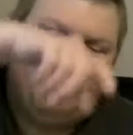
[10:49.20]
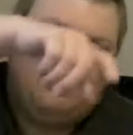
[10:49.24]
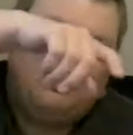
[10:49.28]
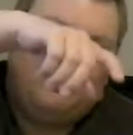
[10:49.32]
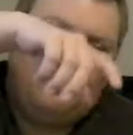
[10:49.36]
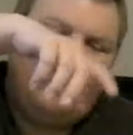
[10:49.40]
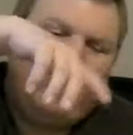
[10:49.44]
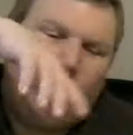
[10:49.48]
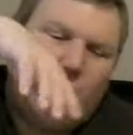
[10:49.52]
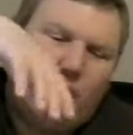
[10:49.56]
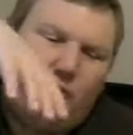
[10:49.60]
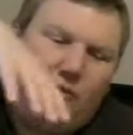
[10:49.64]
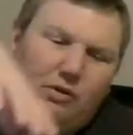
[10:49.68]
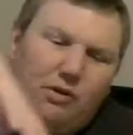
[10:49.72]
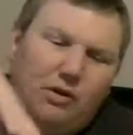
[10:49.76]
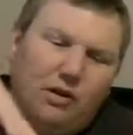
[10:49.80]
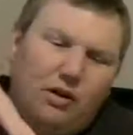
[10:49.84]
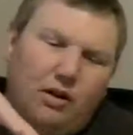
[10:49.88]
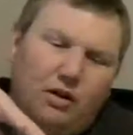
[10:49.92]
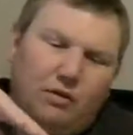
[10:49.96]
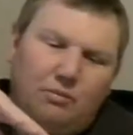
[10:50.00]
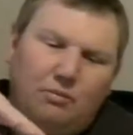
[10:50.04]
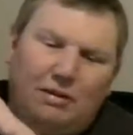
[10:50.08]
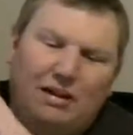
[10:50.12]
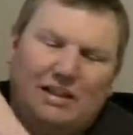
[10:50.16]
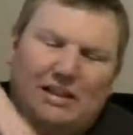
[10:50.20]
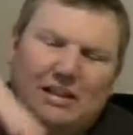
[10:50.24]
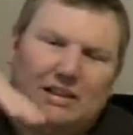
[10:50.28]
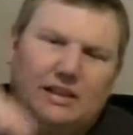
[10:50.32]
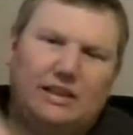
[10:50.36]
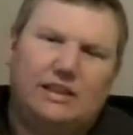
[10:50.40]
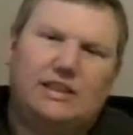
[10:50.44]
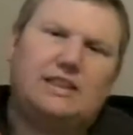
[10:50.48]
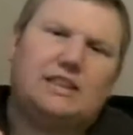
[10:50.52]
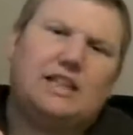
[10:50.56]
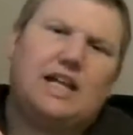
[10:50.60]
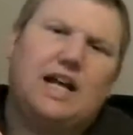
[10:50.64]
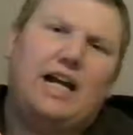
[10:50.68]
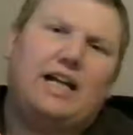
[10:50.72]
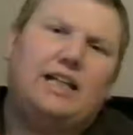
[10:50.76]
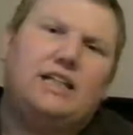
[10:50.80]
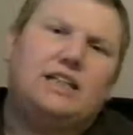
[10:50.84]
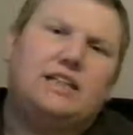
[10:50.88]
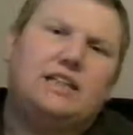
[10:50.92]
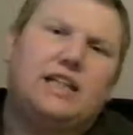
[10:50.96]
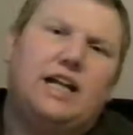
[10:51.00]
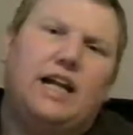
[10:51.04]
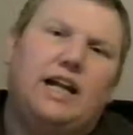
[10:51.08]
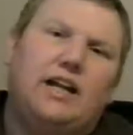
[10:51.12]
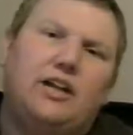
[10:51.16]
We're basically side
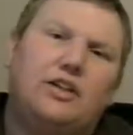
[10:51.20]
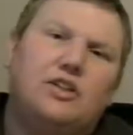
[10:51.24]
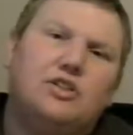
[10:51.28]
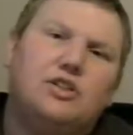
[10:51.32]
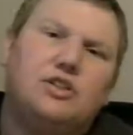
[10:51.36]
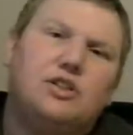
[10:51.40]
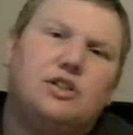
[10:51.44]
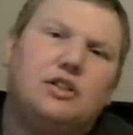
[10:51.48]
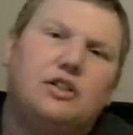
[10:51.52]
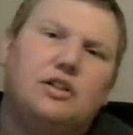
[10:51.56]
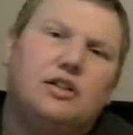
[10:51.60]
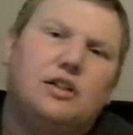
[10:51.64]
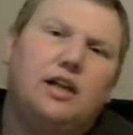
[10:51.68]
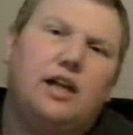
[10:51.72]
stage.